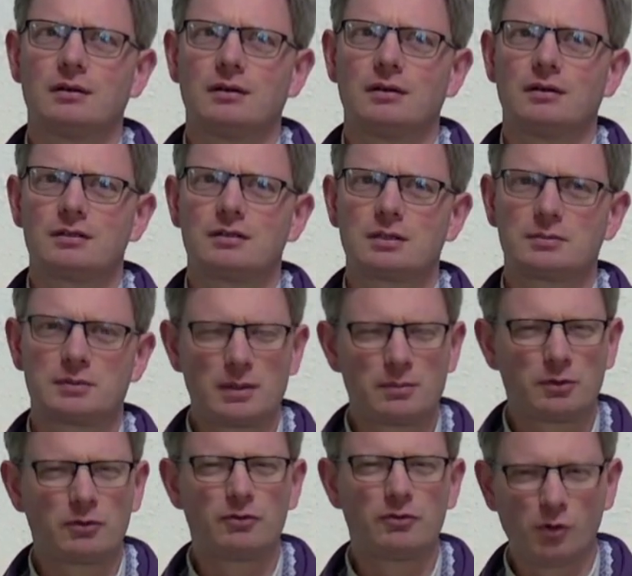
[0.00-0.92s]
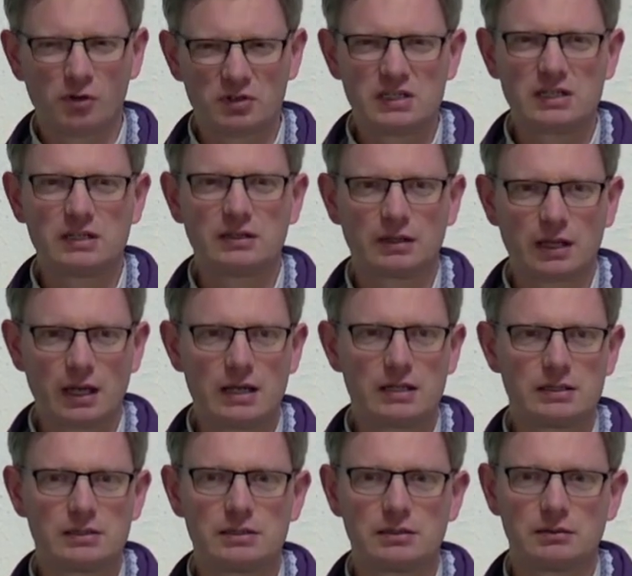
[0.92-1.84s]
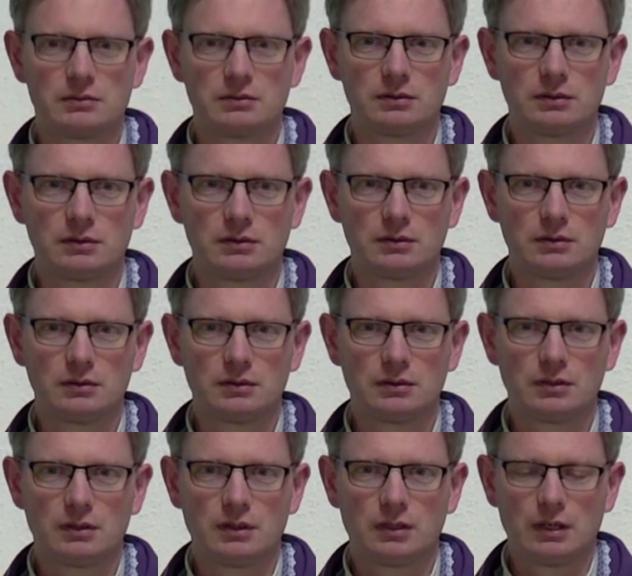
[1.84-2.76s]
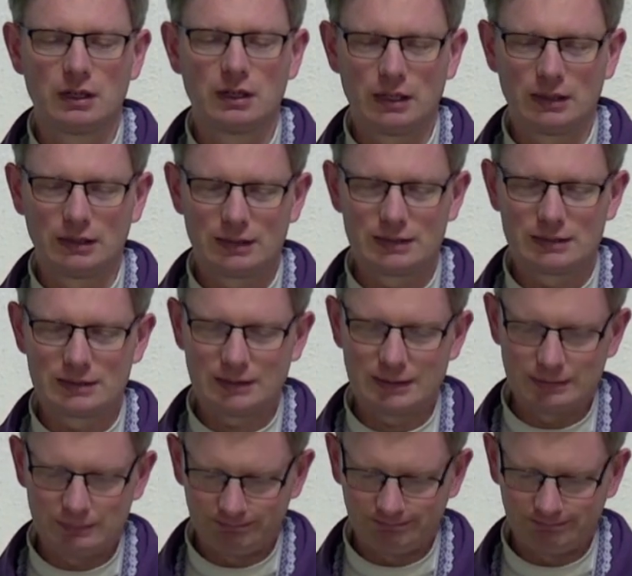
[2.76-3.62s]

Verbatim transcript: September 14th, 82. And they said,